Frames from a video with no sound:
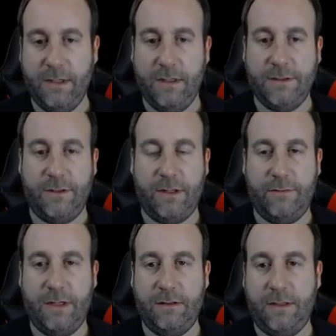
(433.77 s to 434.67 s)
So you're going to
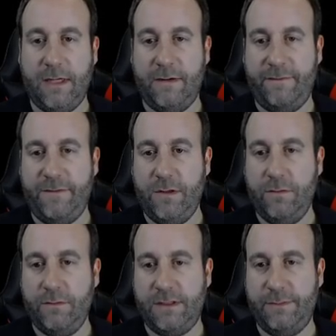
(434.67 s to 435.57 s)
want to look at a
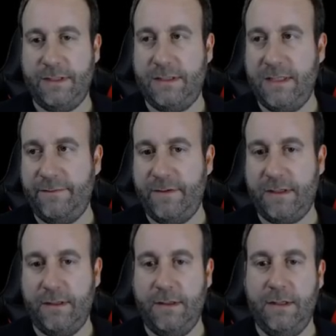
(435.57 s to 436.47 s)
few specific